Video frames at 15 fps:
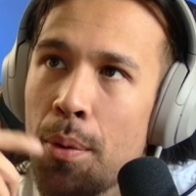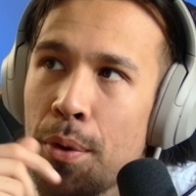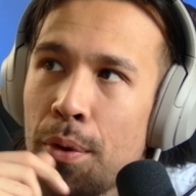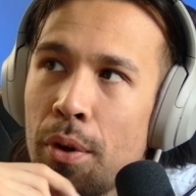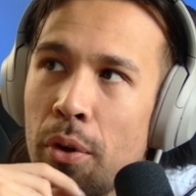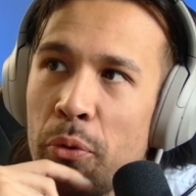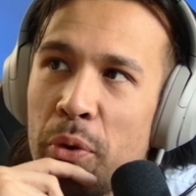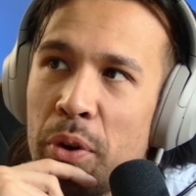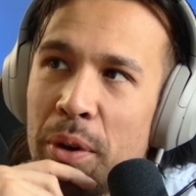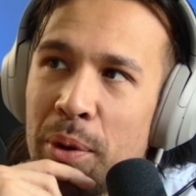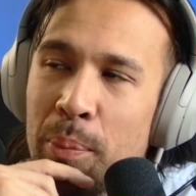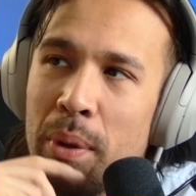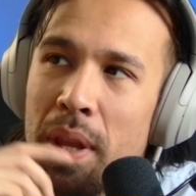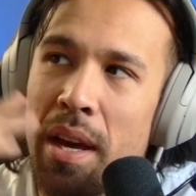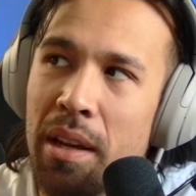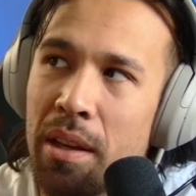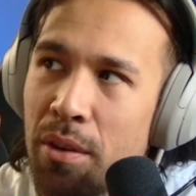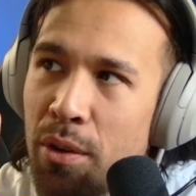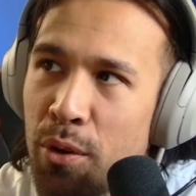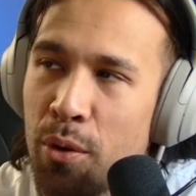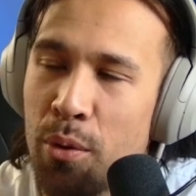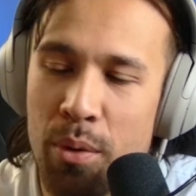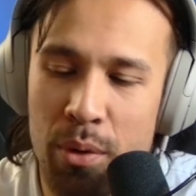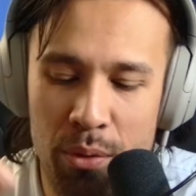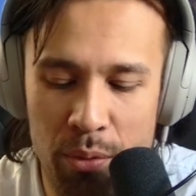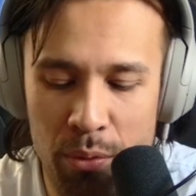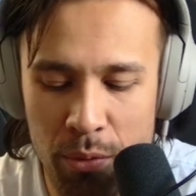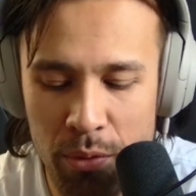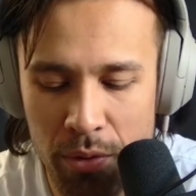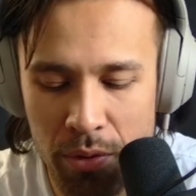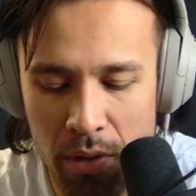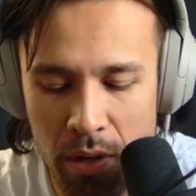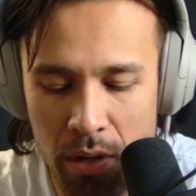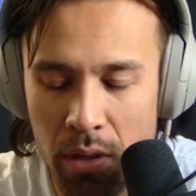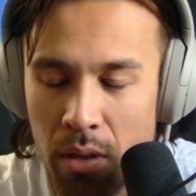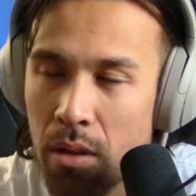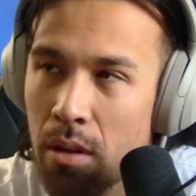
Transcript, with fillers: they're all wearing black and they're going through the thing